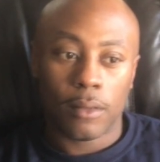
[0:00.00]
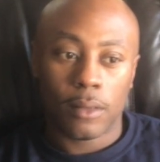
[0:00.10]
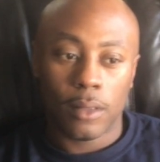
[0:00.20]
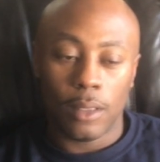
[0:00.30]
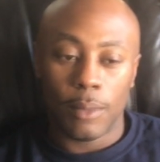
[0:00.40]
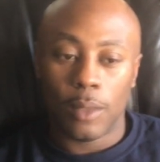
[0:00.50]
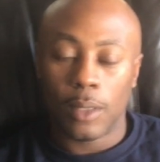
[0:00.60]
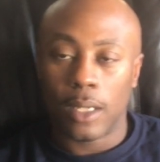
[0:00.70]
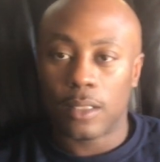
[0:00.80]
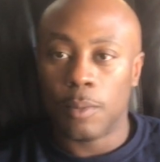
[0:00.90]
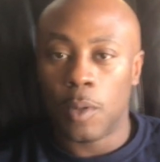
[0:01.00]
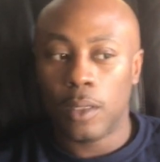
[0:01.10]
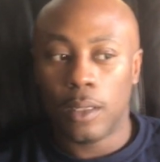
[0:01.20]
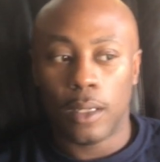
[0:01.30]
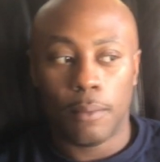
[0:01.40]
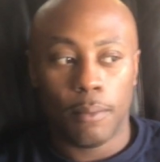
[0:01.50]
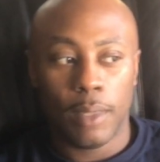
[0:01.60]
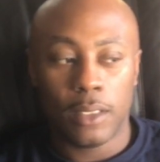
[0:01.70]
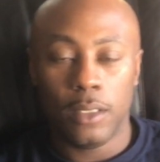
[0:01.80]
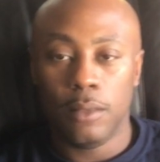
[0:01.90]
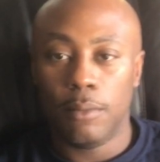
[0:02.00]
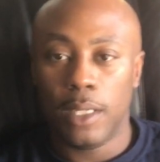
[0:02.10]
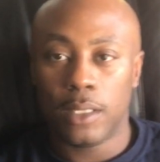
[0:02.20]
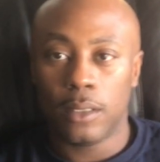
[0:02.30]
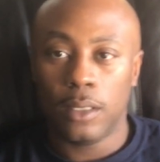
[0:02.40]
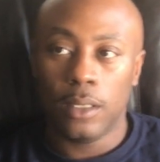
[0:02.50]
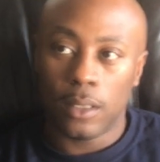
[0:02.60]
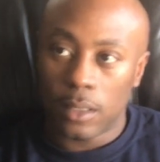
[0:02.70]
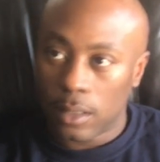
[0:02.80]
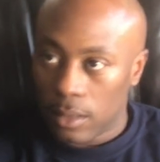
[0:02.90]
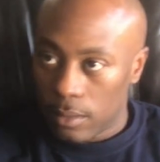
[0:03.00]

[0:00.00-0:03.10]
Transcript: So it don't matter what kind of smoking you got. Make sure you measure the uh,